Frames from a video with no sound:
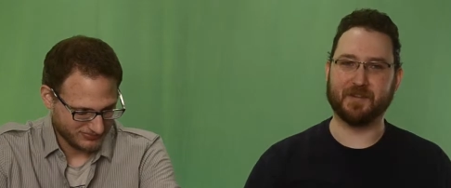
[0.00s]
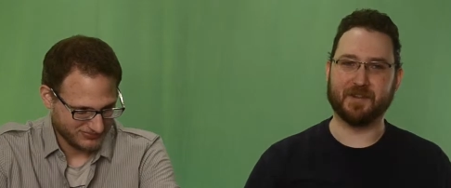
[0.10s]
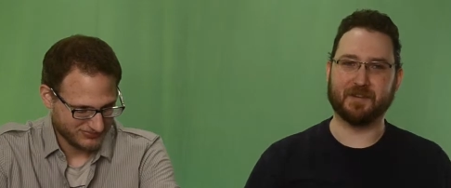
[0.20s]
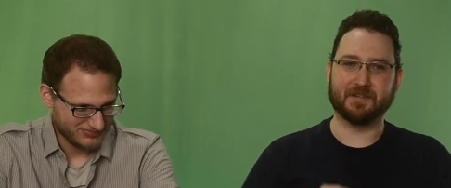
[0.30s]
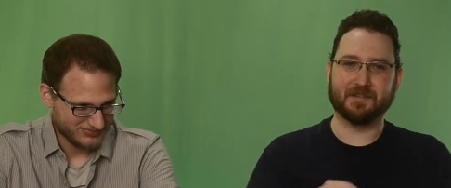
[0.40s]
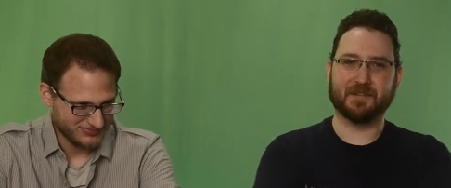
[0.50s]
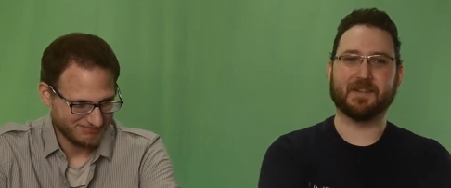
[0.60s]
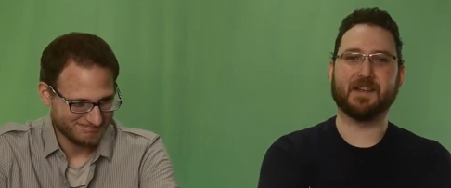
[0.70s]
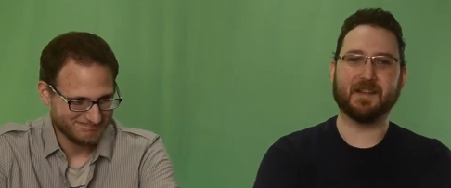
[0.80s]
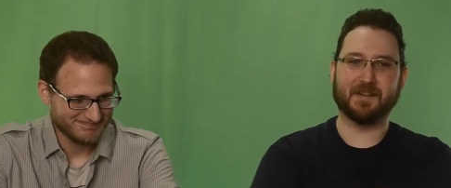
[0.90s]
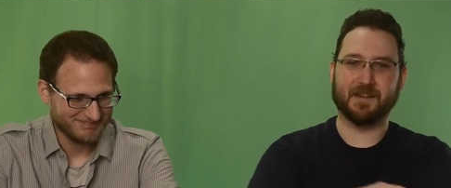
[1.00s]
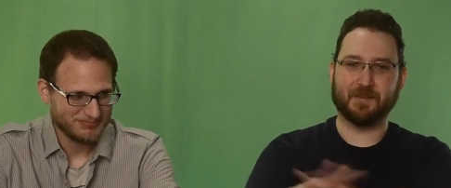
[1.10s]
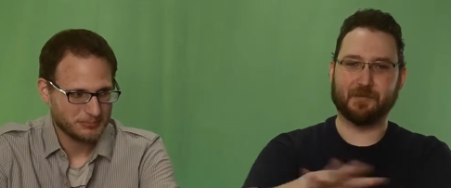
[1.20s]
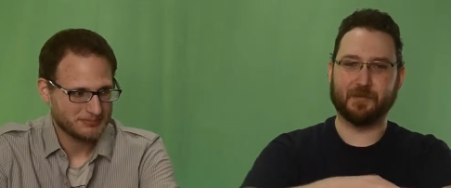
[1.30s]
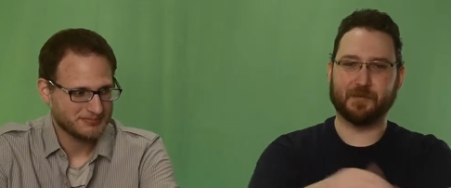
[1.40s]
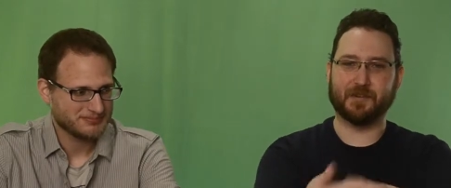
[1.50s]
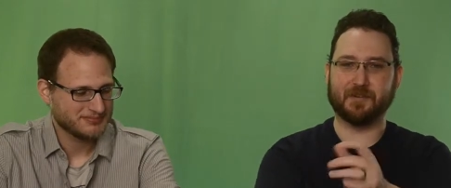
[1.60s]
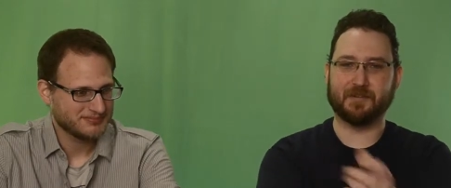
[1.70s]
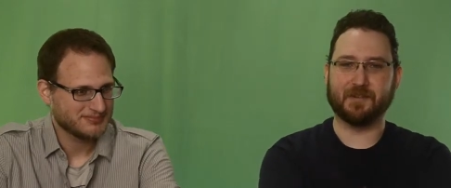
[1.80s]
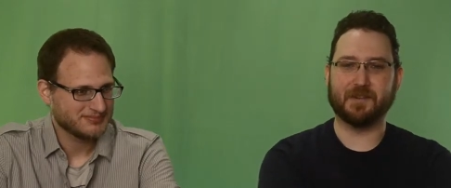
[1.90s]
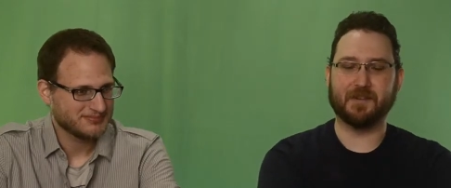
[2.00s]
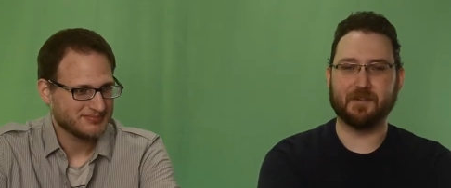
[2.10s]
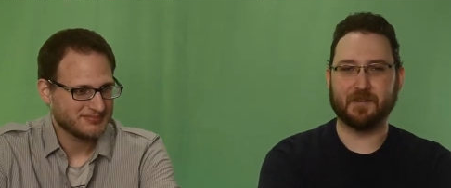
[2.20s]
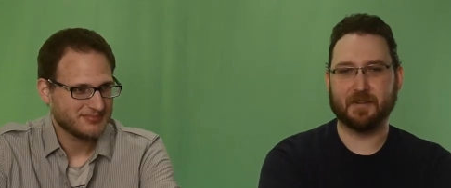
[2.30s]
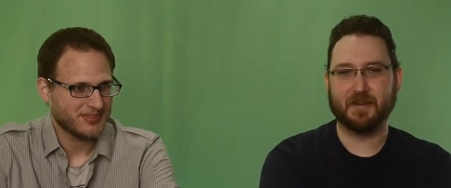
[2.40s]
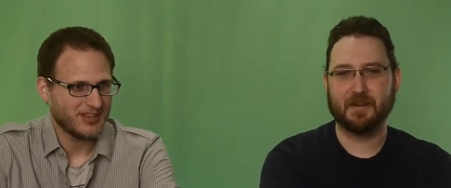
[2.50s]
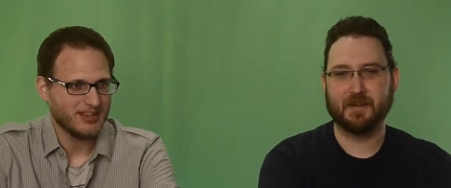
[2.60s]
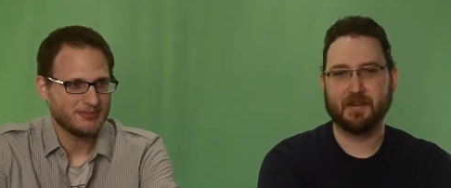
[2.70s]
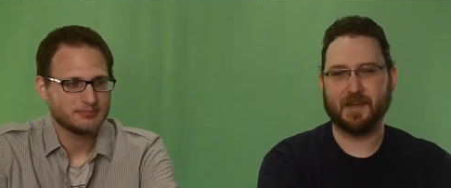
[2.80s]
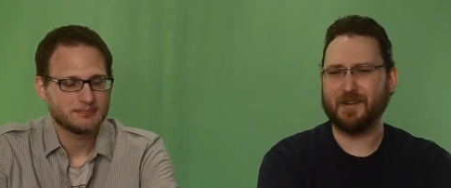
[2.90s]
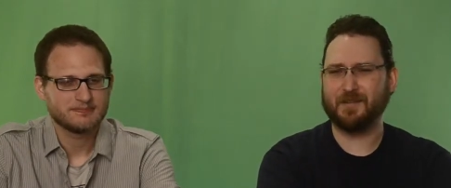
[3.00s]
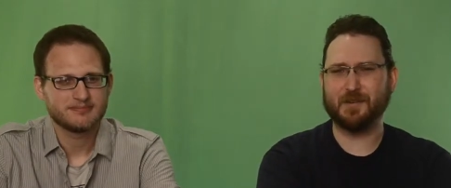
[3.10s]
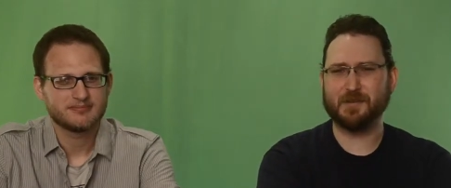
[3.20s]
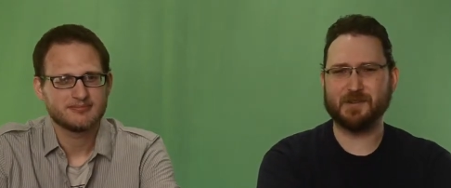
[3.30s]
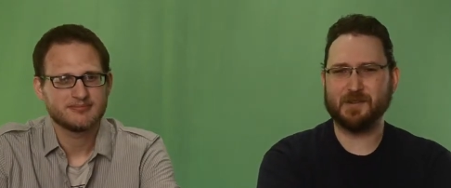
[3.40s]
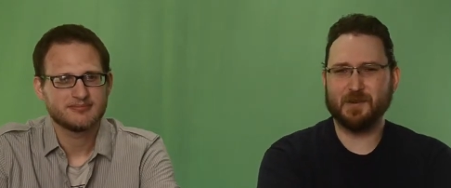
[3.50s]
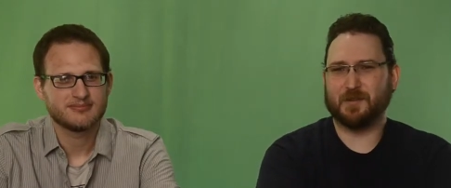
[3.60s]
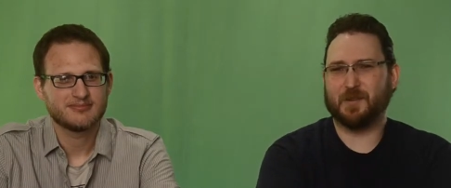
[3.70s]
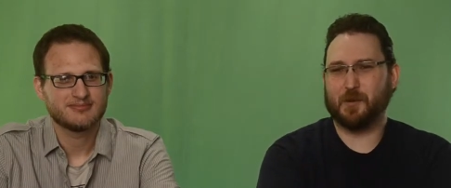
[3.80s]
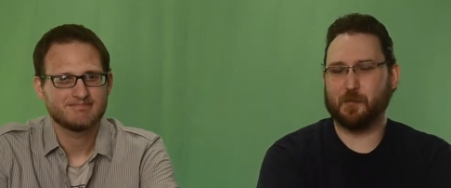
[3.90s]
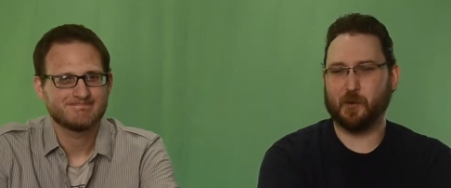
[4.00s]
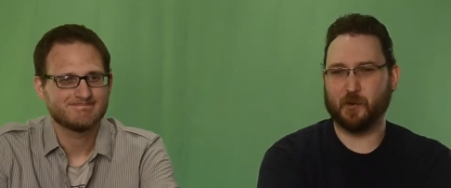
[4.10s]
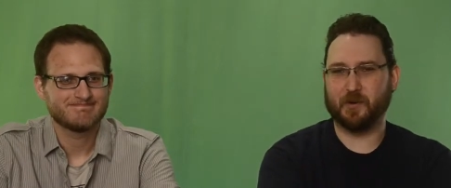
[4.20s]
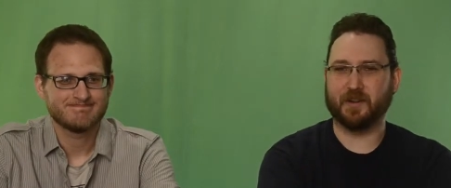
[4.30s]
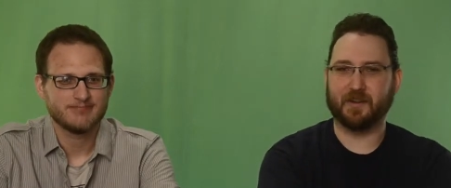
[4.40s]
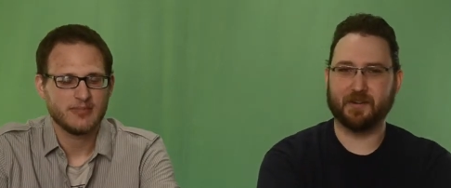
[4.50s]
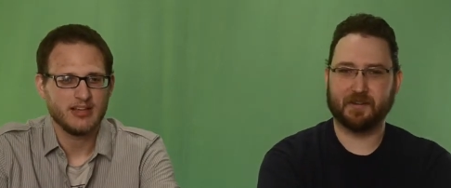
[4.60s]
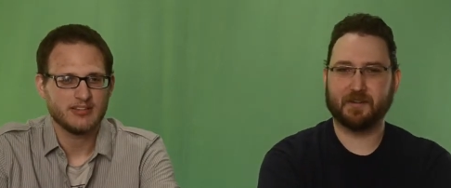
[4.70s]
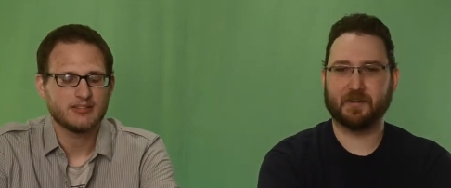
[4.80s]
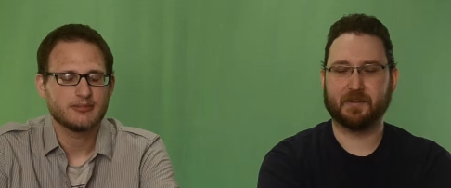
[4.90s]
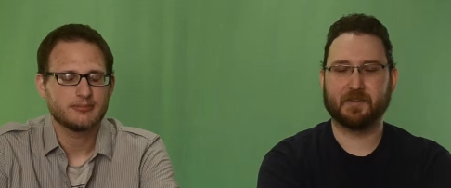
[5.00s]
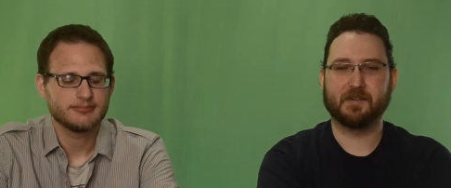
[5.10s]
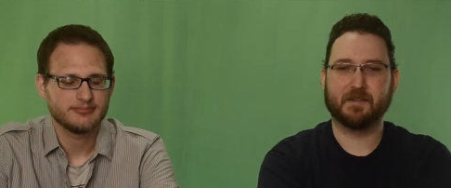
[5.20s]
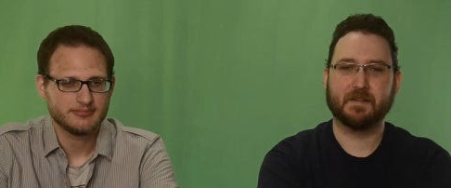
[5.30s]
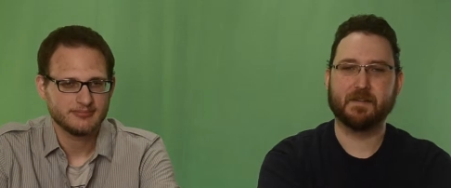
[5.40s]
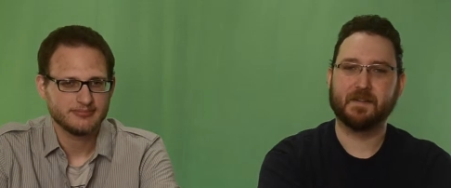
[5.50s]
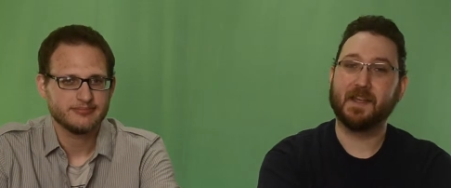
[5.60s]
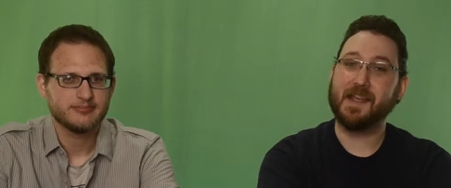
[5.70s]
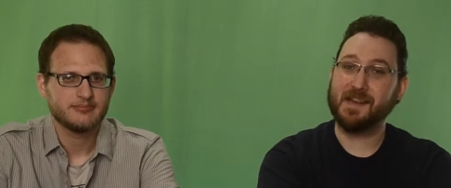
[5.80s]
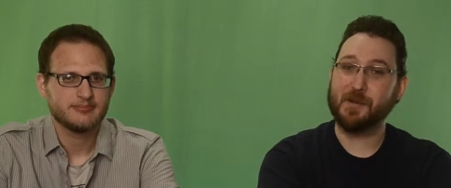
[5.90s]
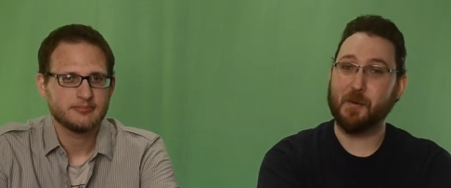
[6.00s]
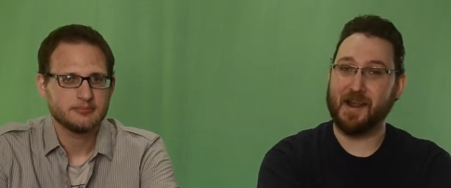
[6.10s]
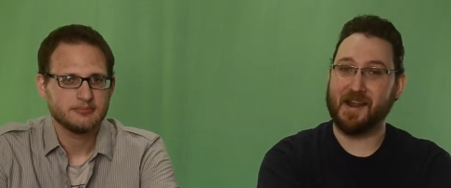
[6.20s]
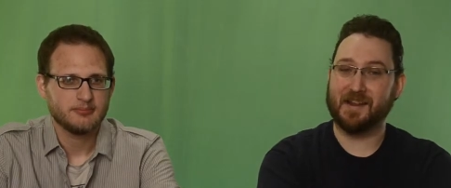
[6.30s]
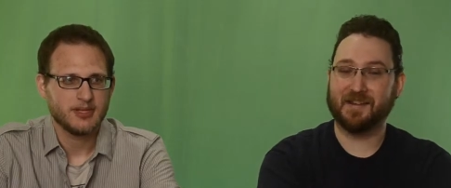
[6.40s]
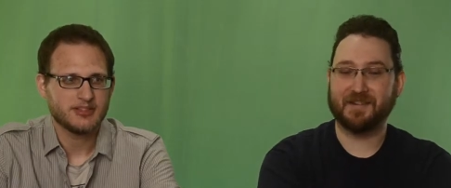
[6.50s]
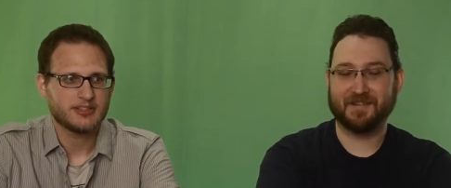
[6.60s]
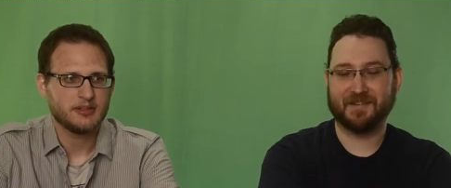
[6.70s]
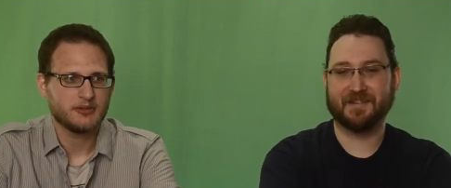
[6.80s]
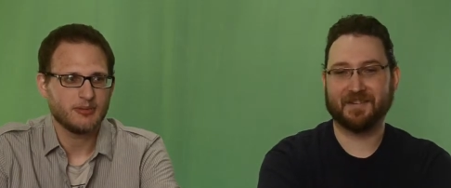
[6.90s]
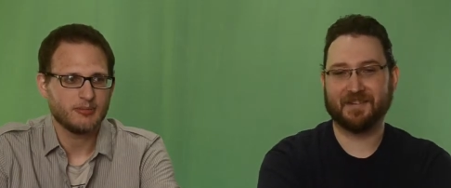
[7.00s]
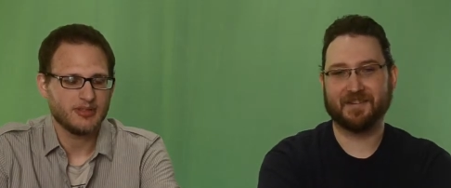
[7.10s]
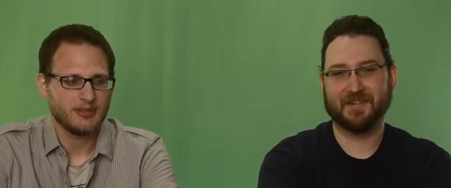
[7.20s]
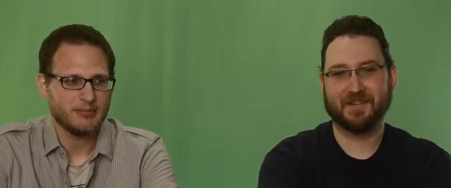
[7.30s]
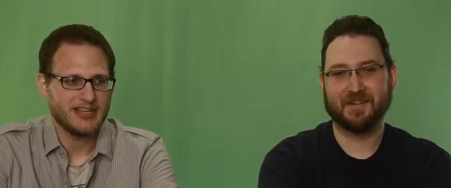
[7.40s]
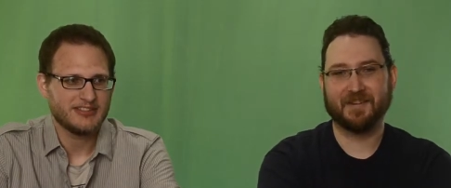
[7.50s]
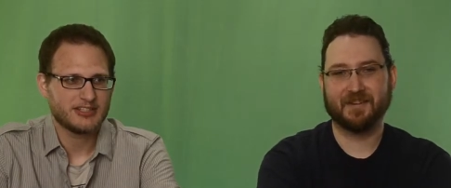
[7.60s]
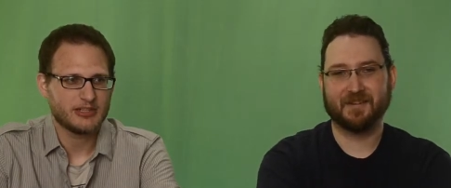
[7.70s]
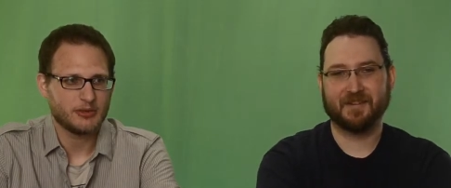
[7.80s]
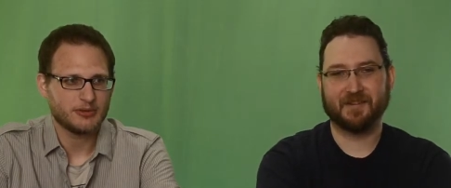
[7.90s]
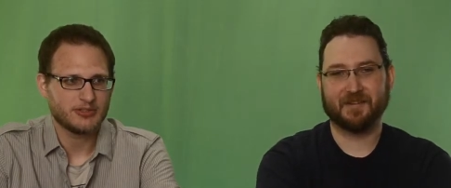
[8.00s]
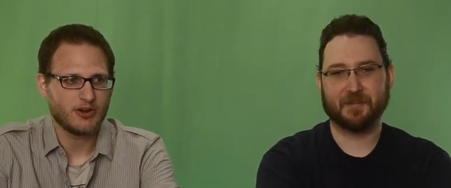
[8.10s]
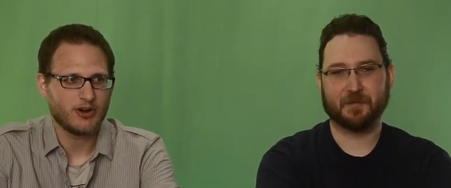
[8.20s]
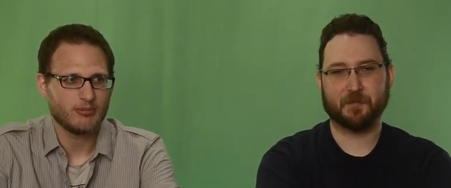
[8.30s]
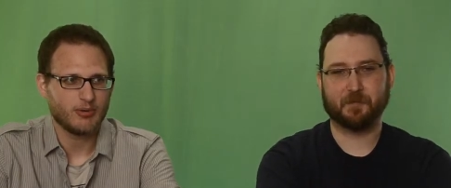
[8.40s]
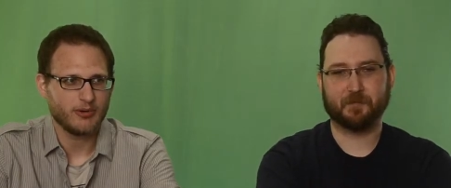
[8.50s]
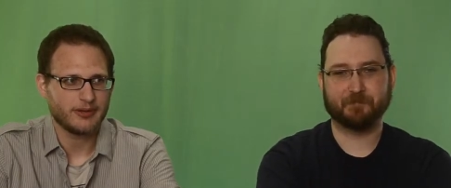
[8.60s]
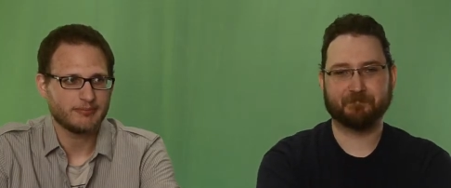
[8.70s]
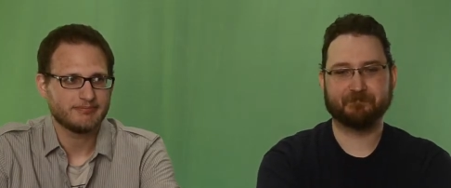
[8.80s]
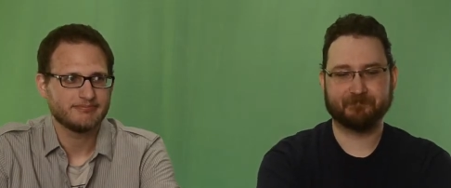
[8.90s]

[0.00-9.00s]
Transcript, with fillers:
Speaker 1: you know, thing and like ruffles on your sleeves. Yeah. I don't even know what you do. They're all boring. Yes.
Speaker 2: Anyway, men's clothes are men's clothes are boring.